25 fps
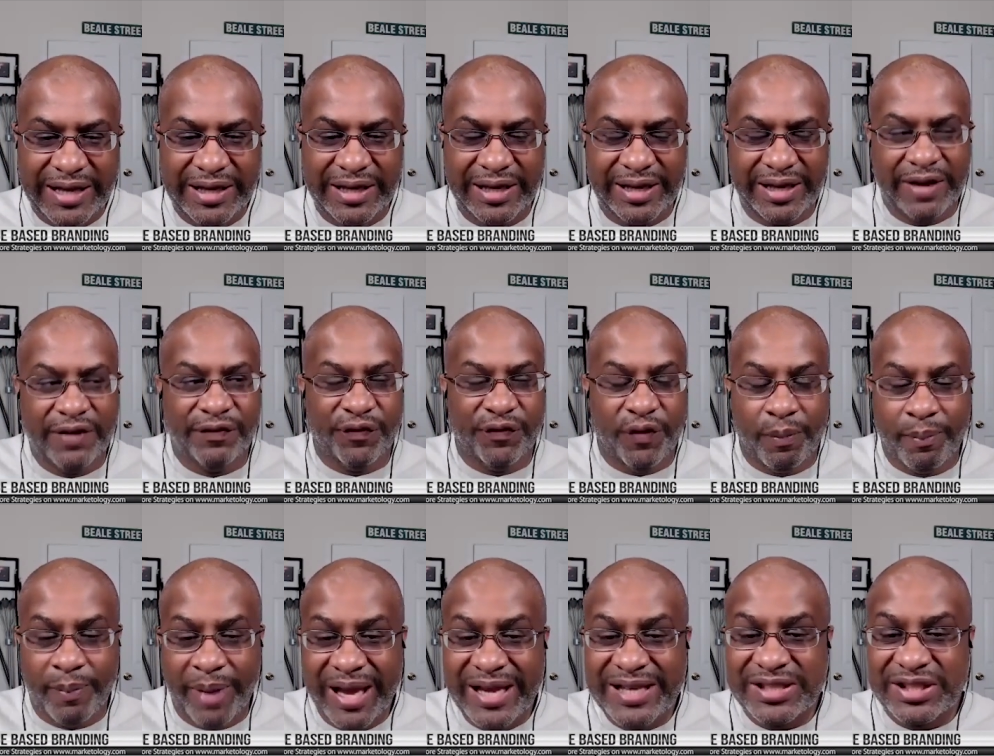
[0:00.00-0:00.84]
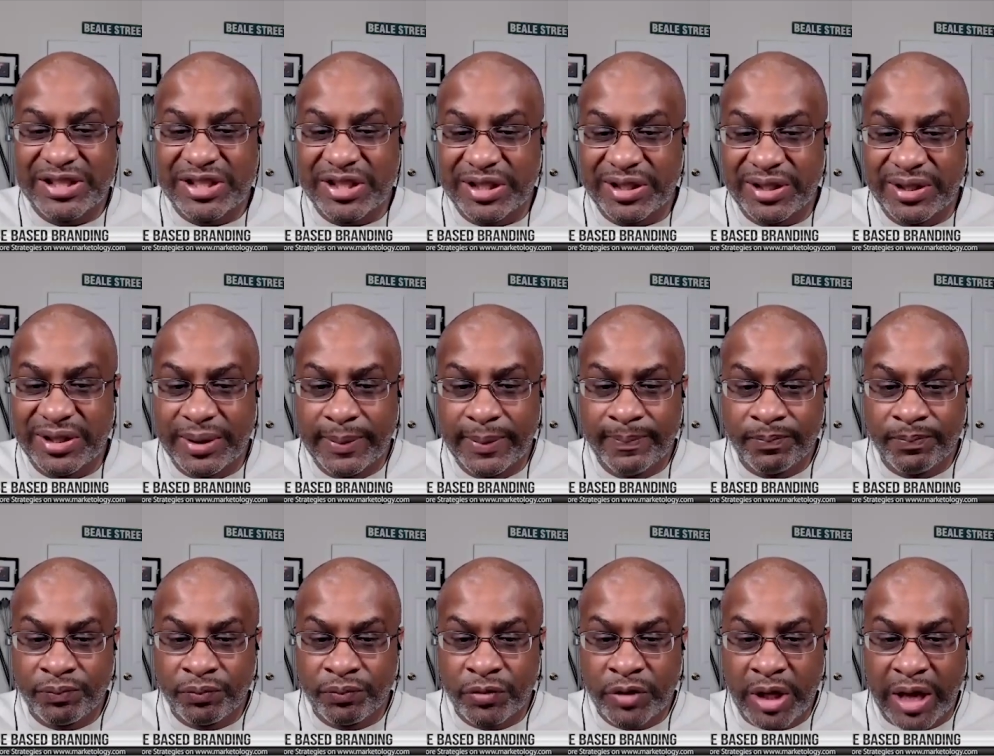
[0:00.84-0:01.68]
information.
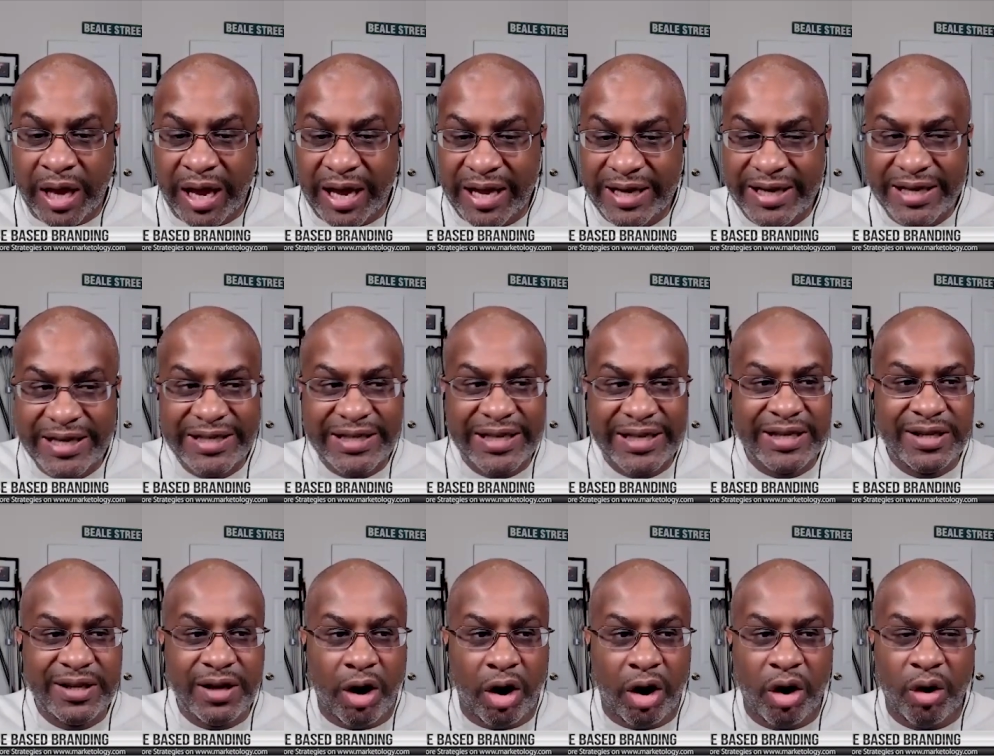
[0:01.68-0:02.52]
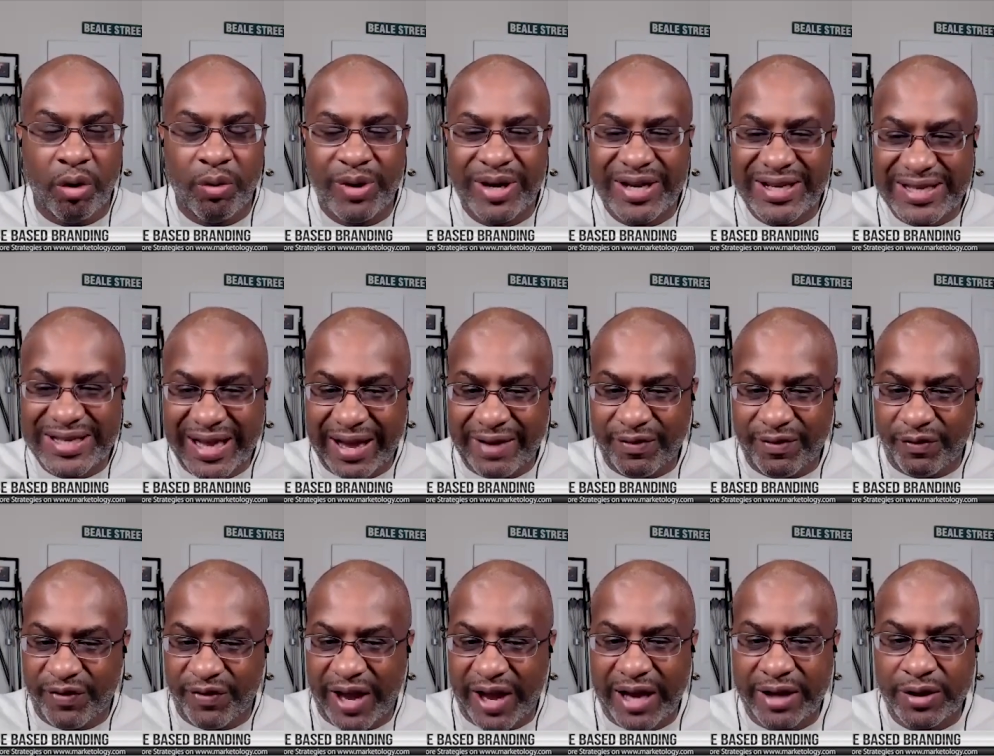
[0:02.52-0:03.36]
And he didn't always have
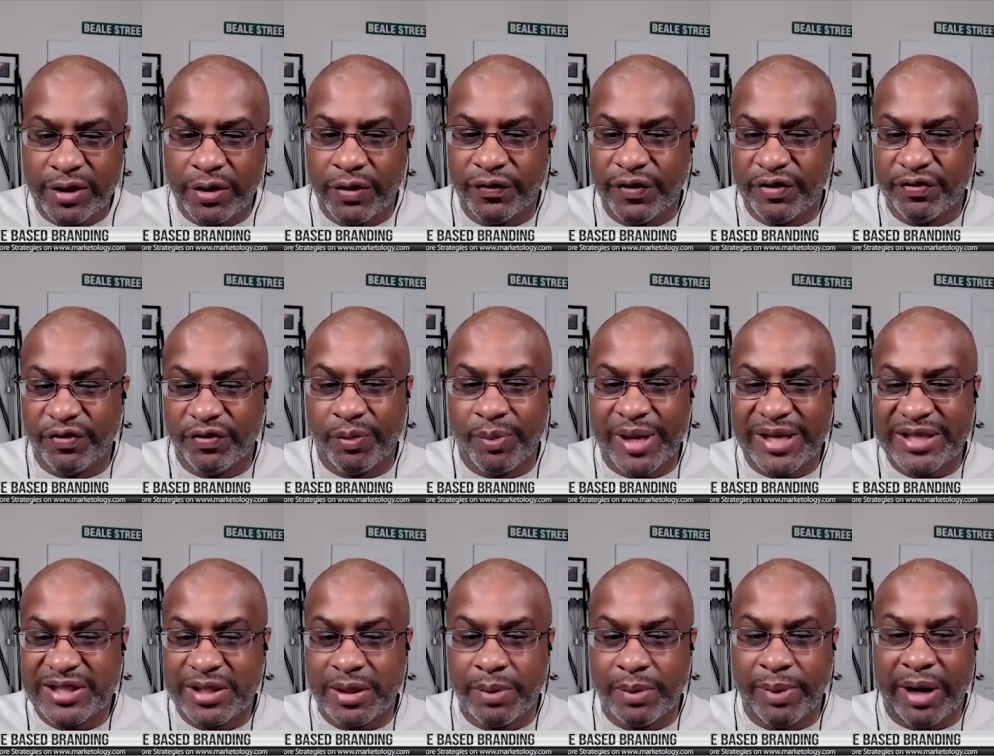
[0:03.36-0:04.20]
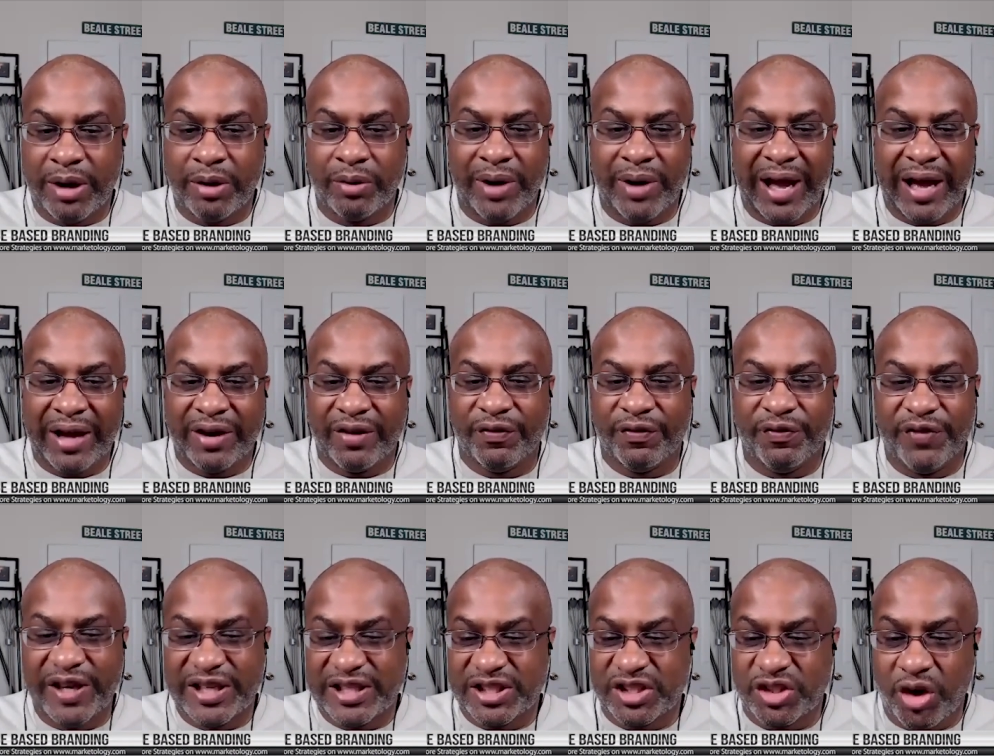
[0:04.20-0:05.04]
a value of information about how to
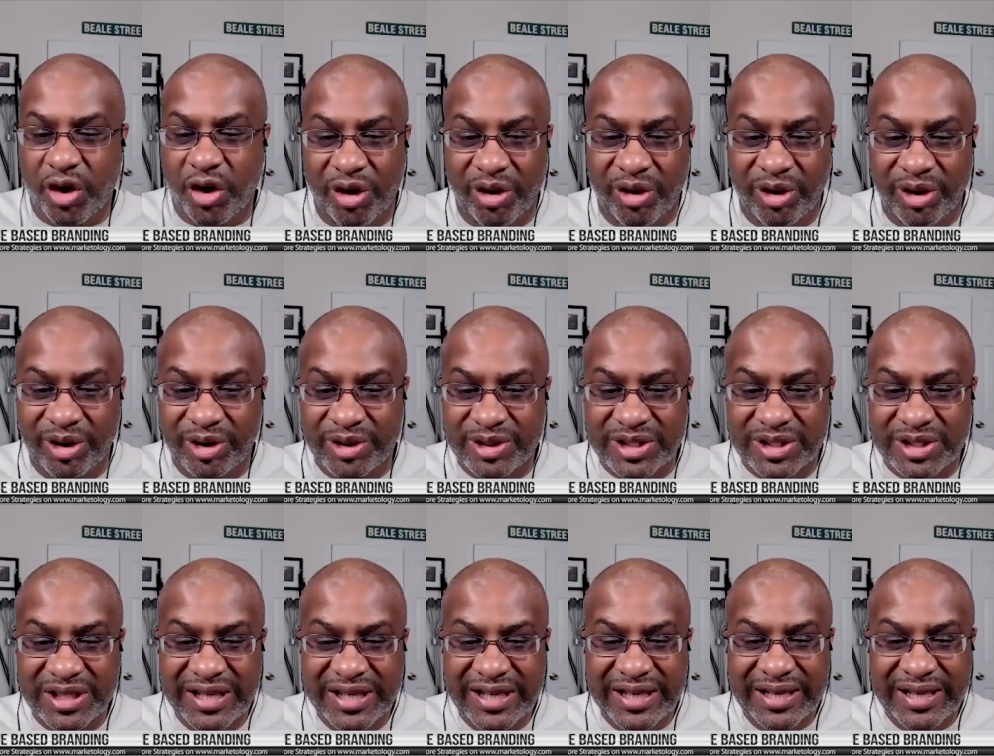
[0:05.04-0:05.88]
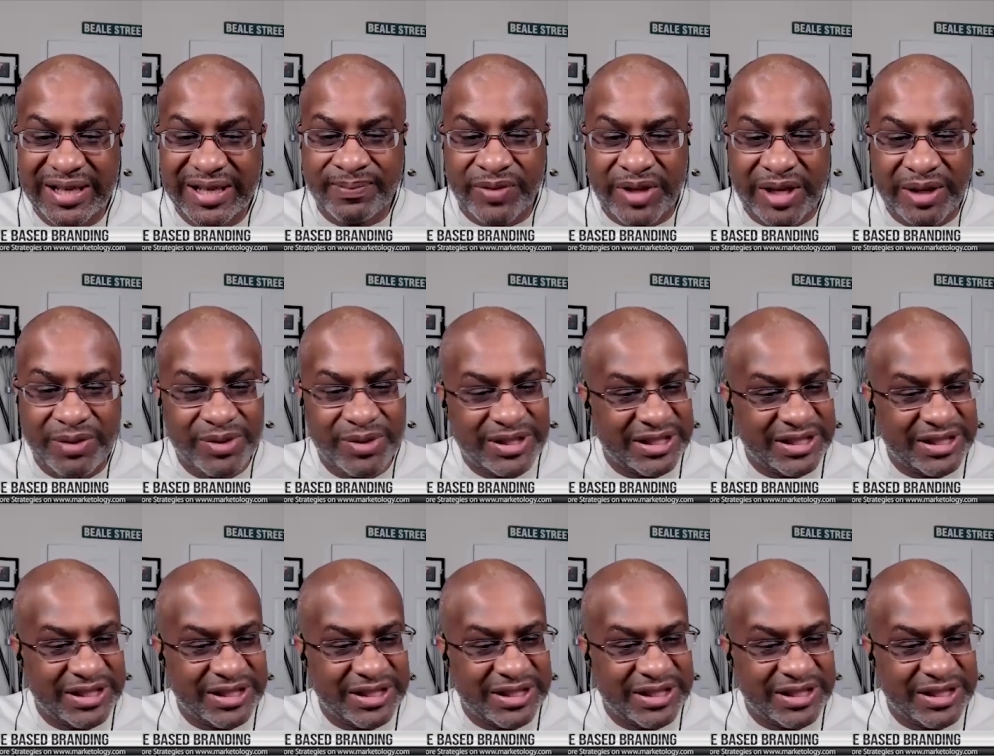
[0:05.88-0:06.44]
fix cars. It was